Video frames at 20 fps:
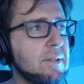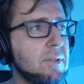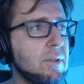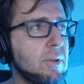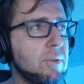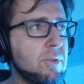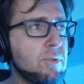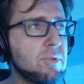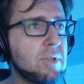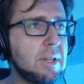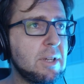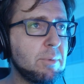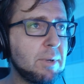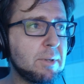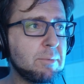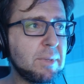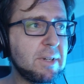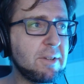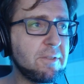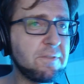know, usually
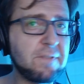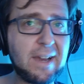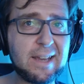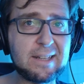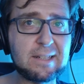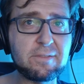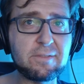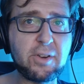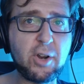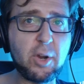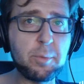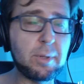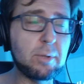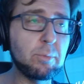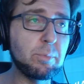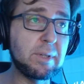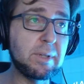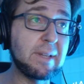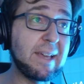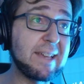when we define the variable,
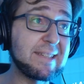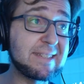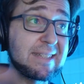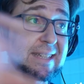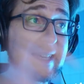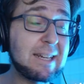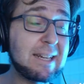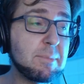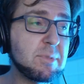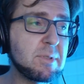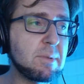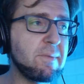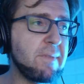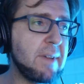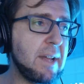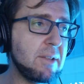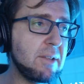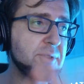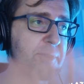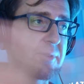we assign them some
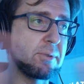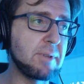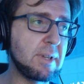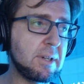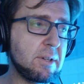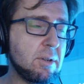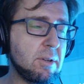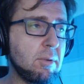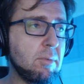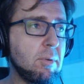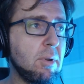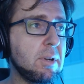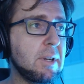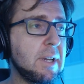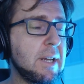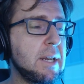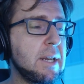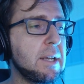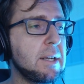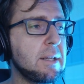value so they're no longer
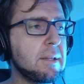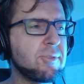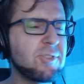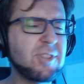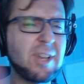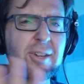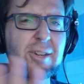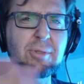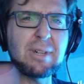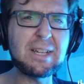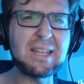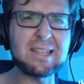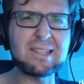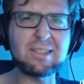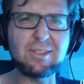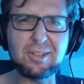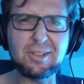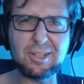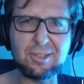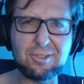nil. Generally, it's
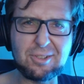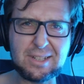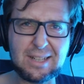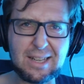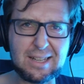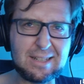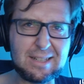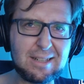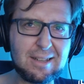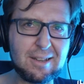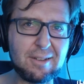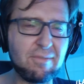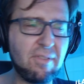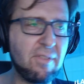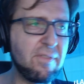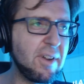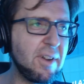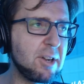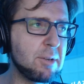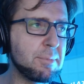not a good idea if a
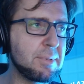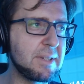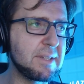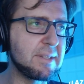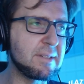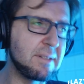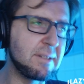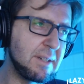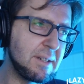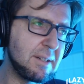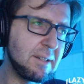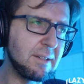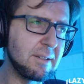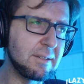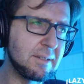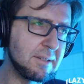variable is nil.